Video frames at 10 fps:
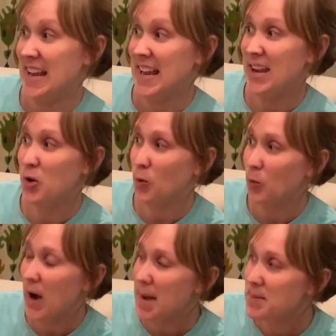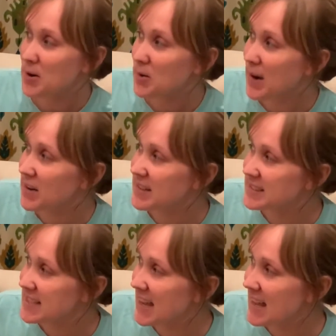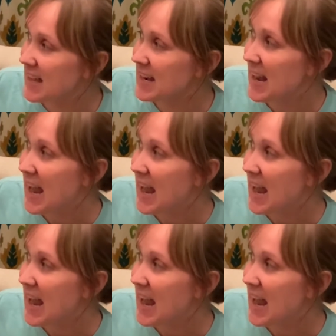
He'll wrap it around his head